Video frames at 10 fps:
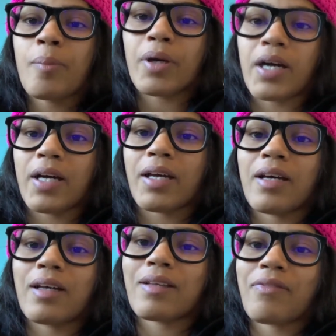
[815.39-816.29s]
but
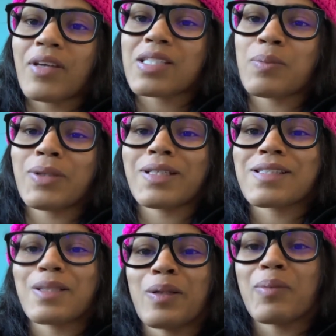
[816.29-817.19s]
Facebook
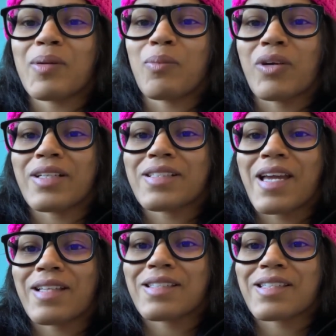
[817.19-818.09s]
is a little bit more
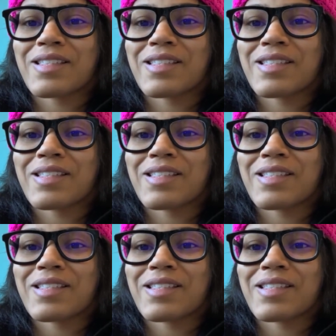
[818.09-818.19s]
intense,